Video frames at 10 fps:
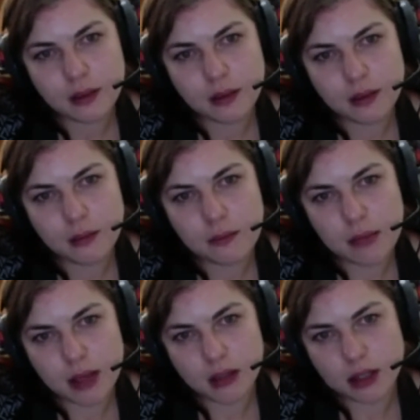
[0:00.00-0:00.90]

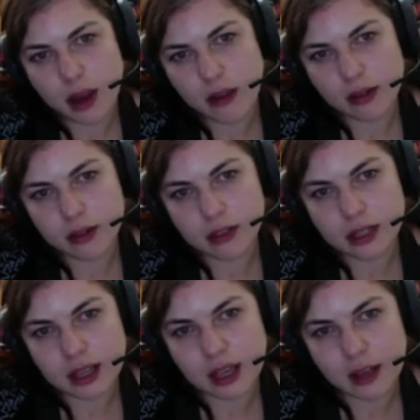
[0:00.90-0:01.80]
male characters in
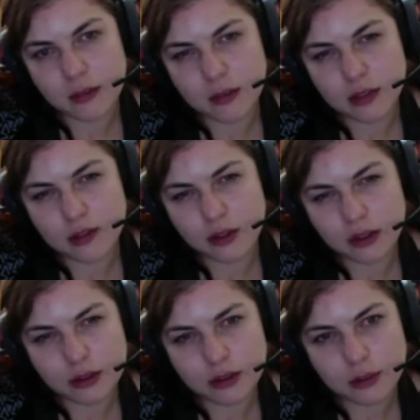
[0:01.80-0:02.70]
games as very
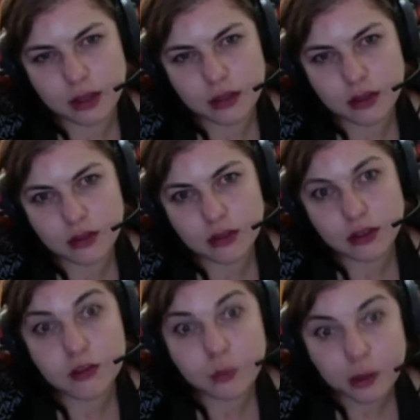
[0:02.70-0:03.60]
two-dimensional and
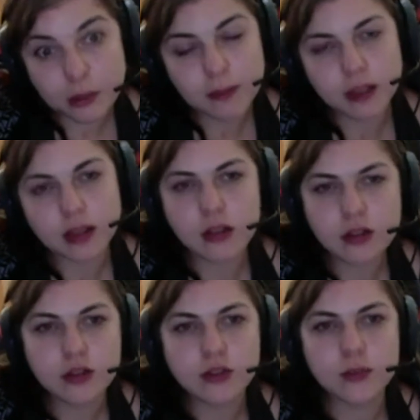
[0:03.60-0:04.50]
that's one of my big
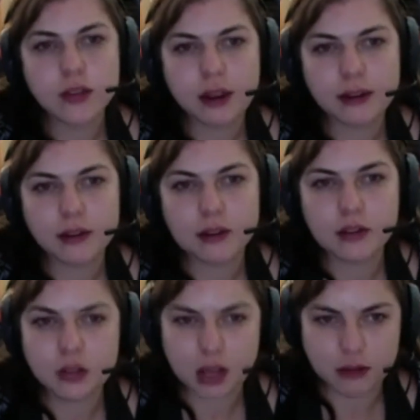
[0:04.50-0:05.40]
issues with characters in
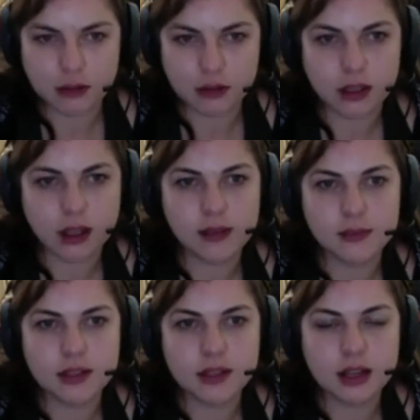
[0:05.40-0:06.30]
general in
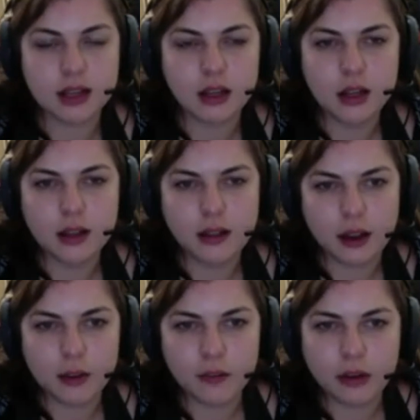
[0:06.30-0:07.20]
games is that they end
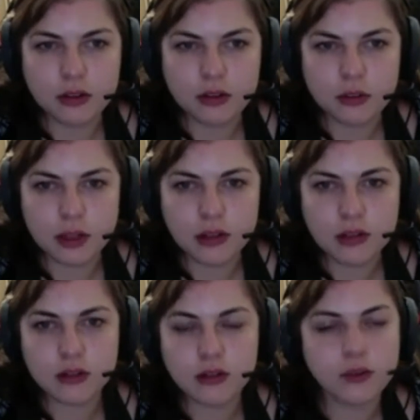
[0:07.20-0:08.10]
up very
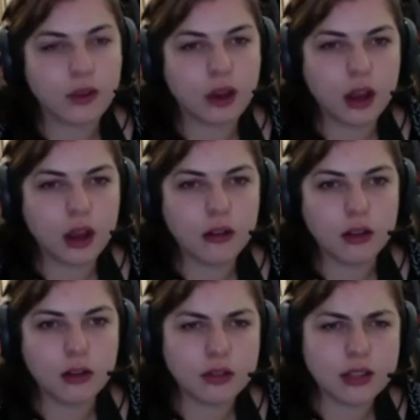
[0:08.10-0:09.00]
two-dimensional and if they're angry
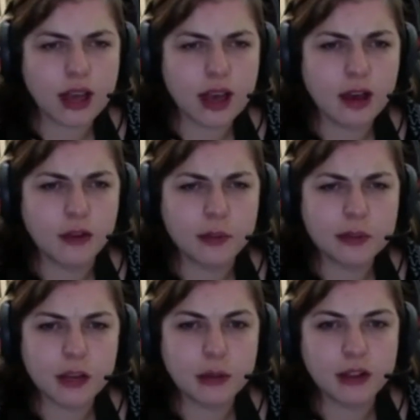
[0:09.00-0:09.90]
or sad or
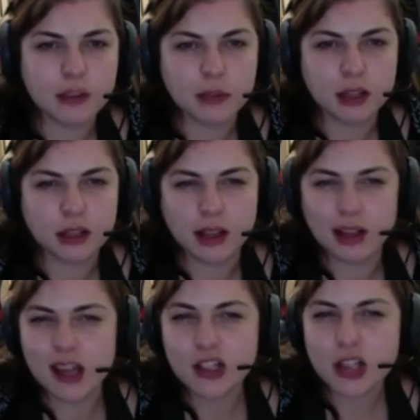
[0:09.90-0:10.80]
upset about something they
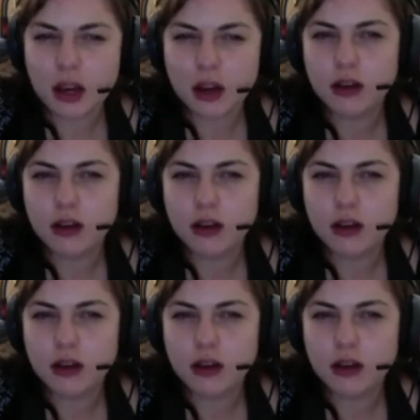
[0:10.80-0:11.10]
lash out